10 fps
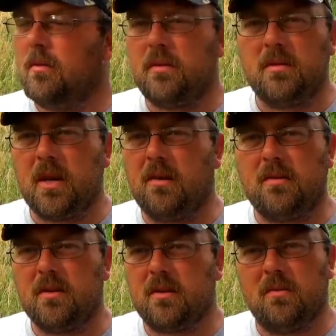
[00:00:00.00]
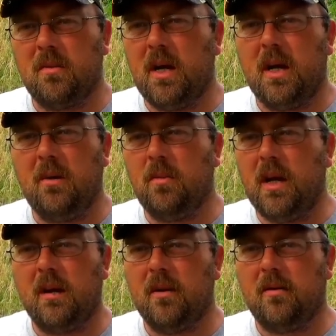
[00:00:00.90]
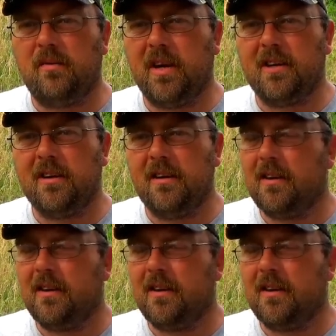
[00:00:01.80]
since I was just a wee little feller.